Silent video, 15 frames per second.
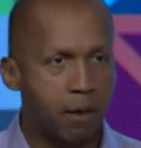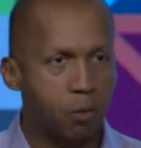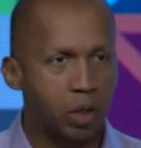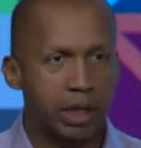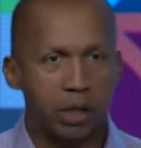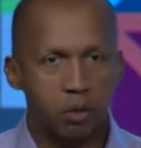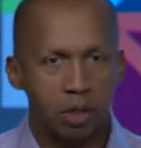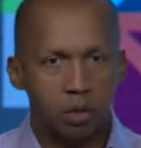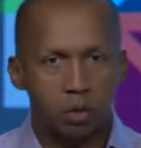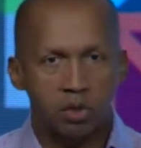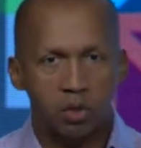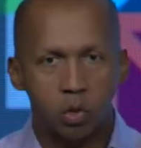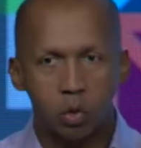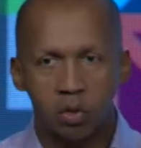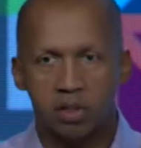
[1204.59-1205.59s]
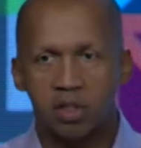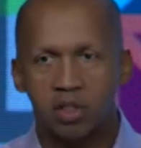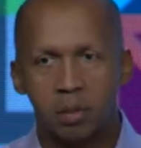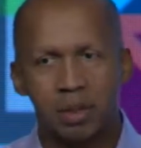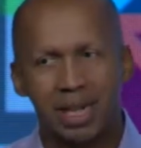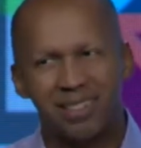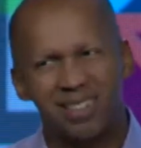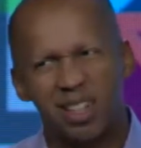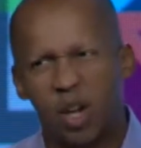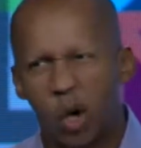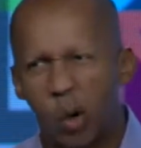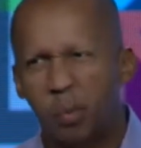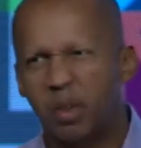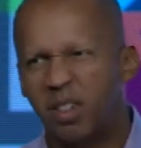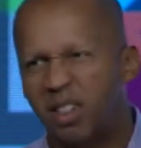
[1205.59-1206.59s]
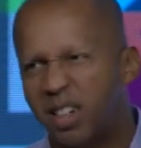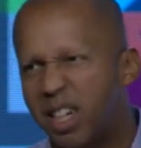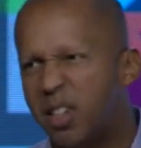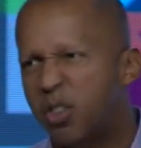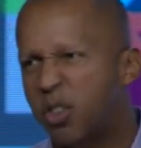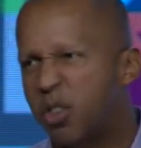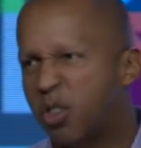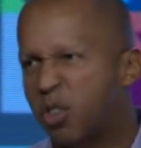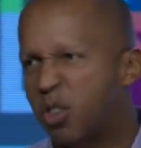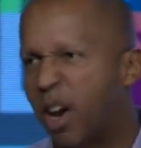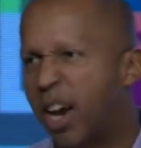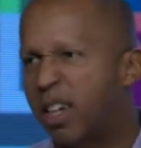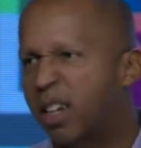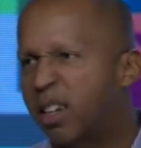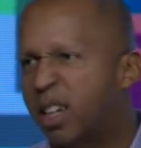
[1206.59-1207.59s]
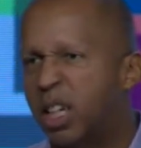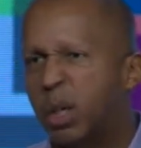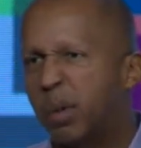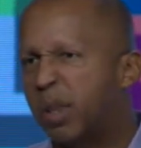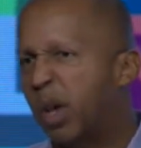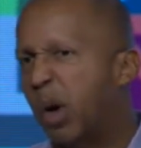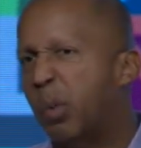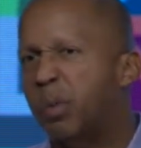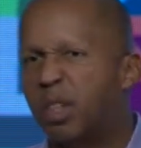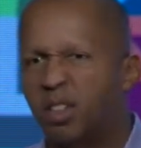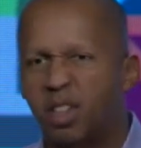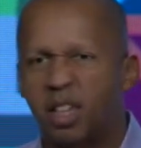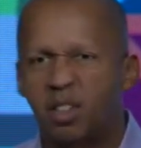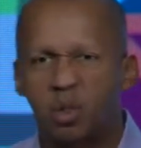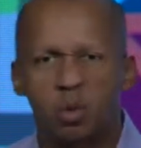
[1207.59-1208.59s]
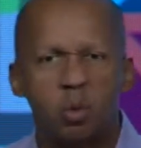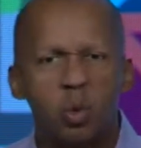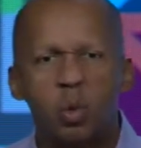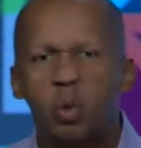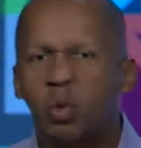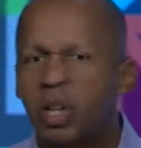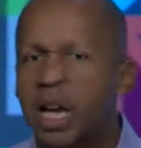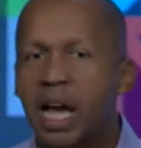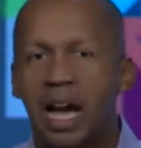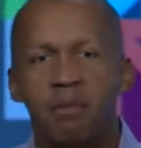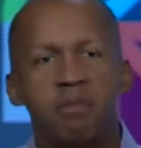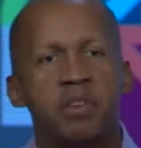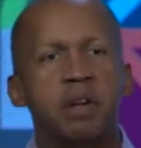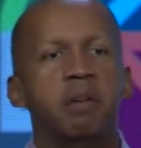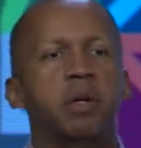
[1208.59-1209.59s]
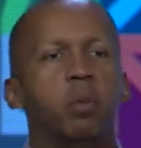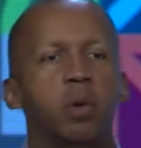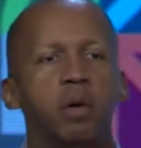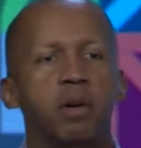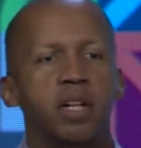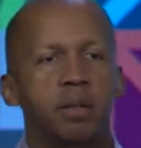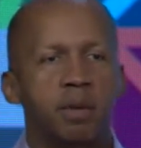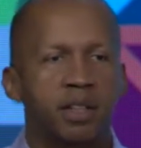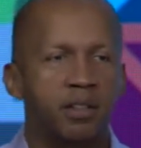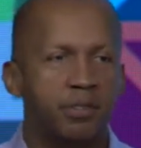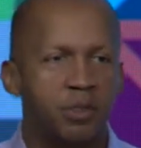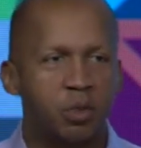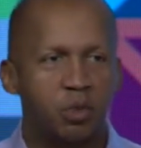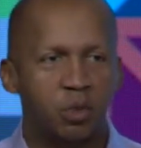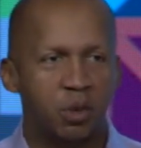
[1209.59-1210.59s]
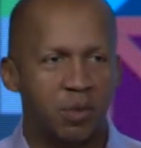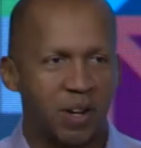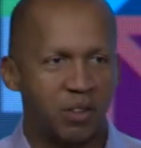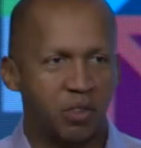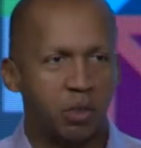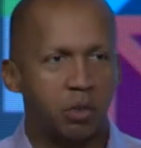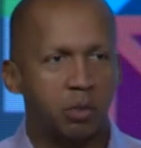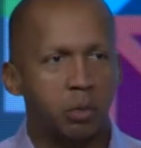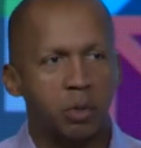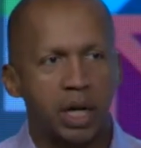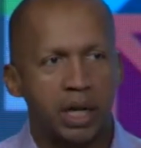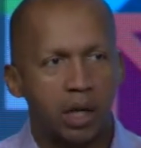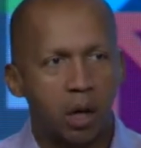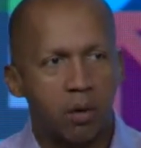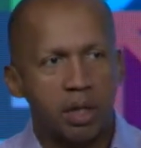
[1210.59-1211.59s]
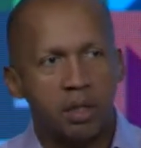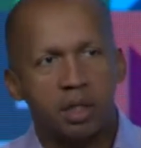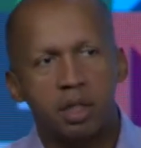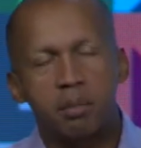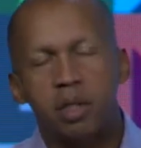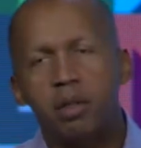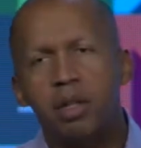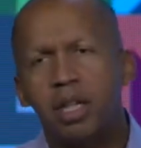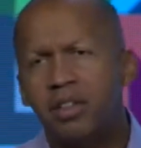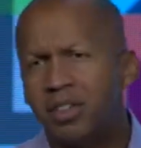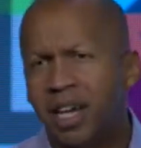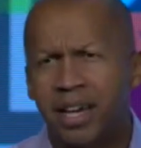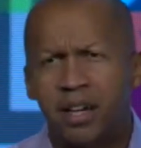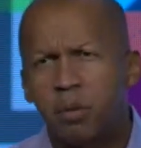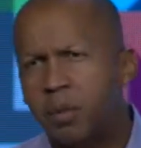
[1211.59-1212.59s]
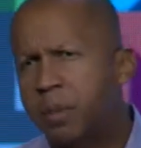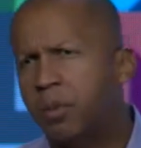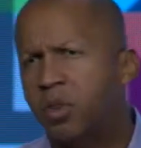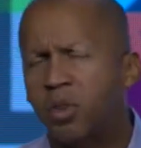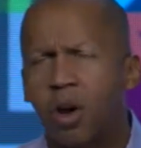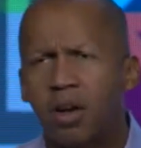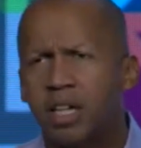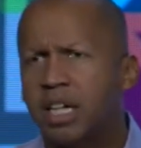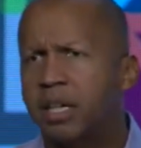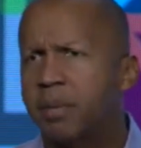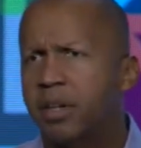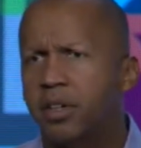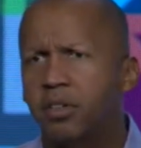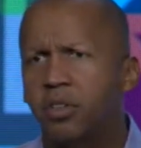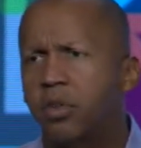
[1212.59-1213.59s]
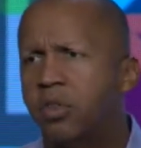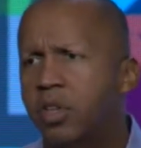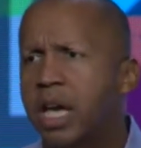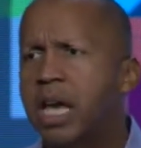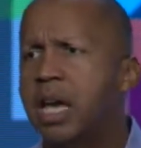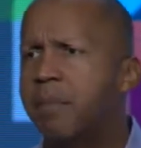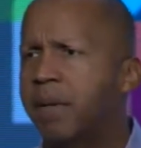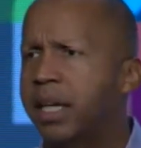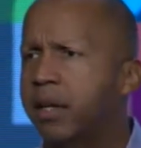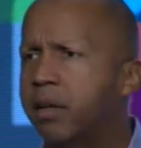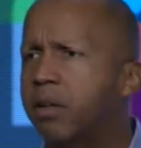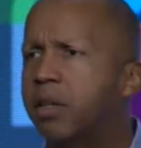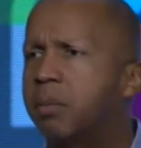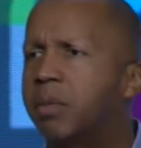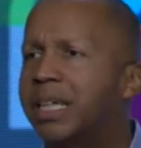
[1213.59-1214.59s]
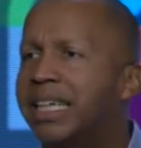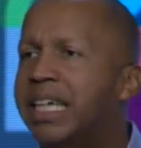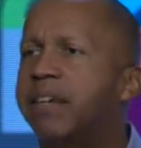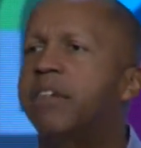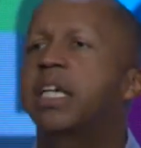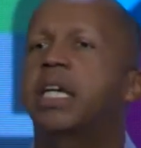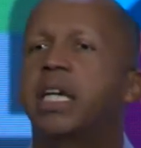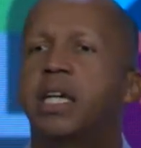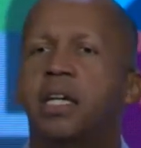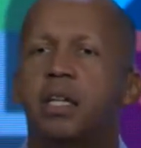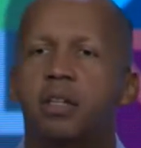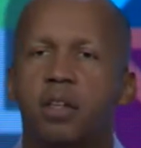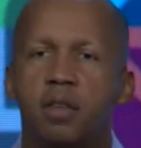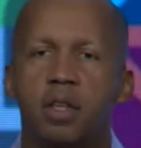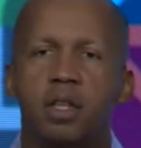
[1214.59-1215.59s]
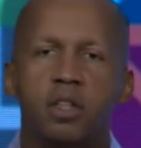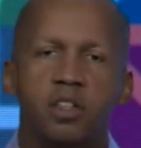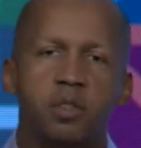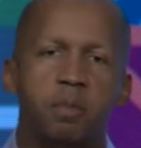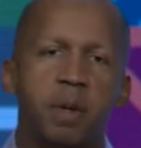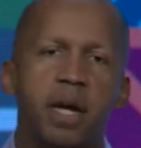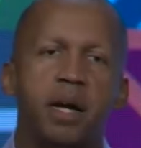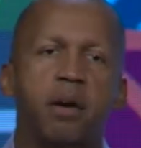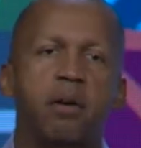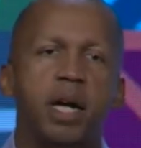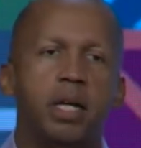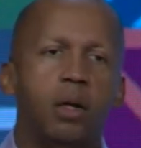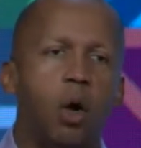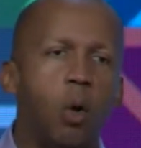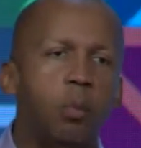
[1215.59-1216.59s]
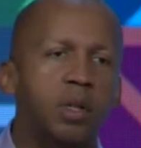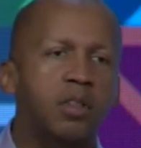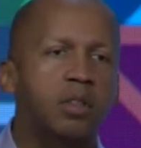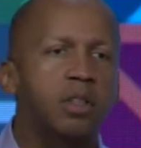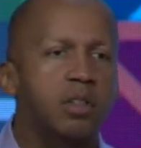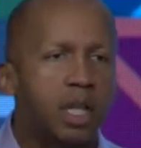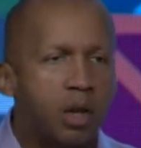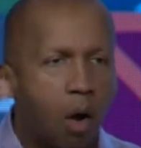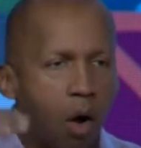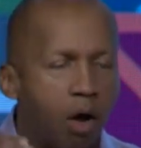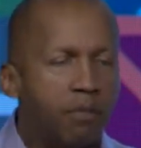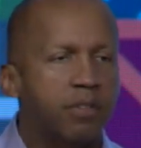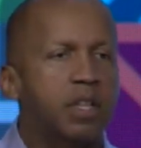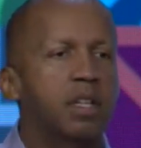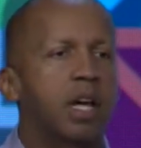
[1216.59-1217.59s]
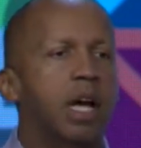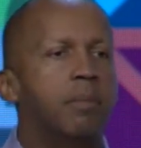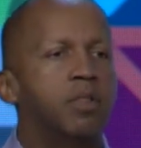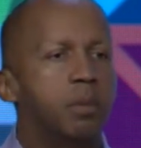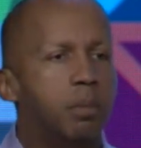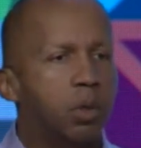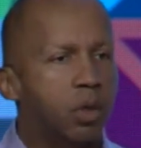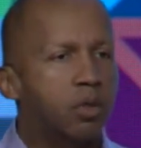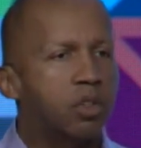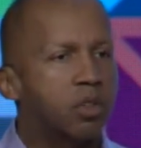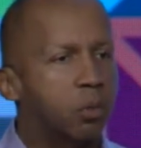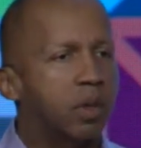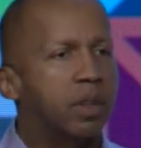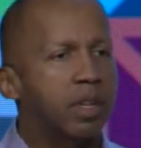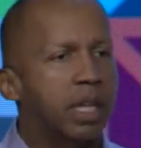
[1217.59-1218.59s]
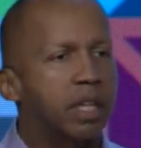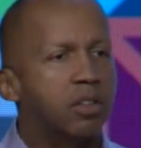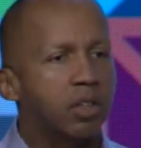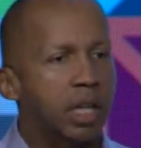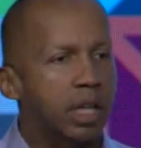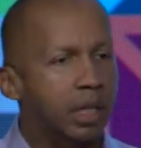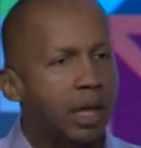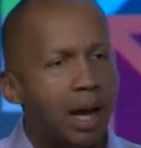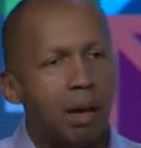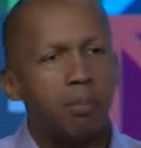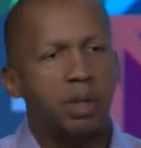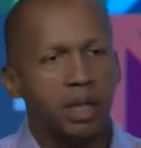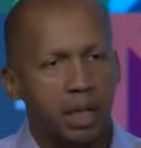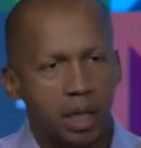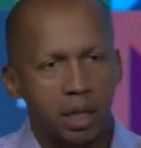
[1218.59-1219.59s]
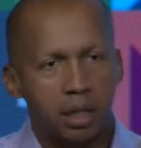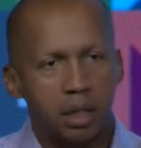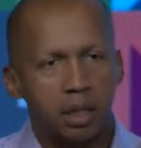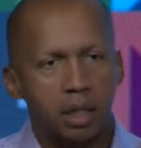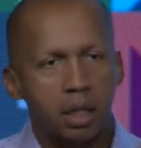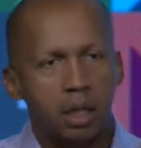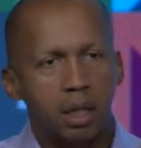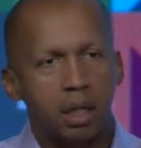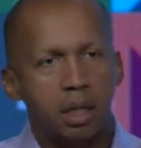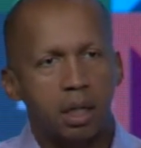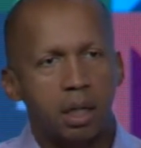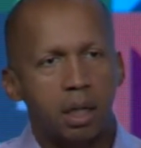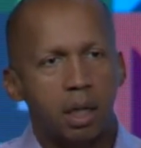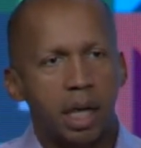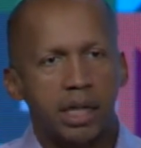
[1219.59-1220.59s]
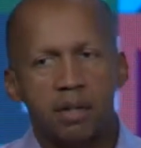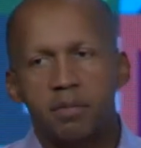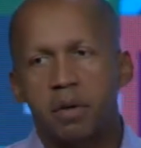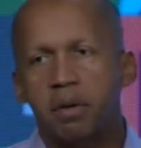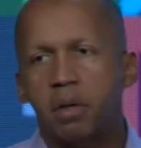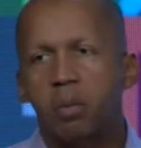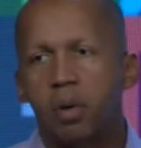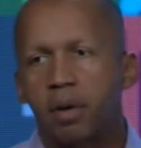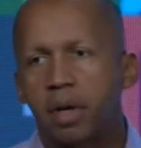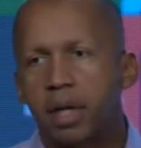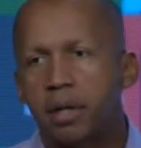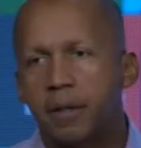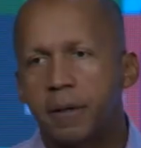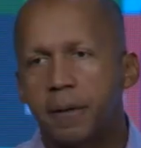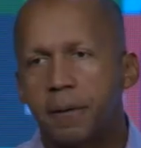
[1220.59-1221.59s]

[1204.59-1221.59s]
When I go into a school system and I see hopeless teachers trying to deal with hopeless sets of rules, I'm very worried about the future of our children. When I go into communities and I hear people talking about issues, but I hear them giving in to the despair and hopelessness that oftentimes emerges when things get complicated, I get very worried.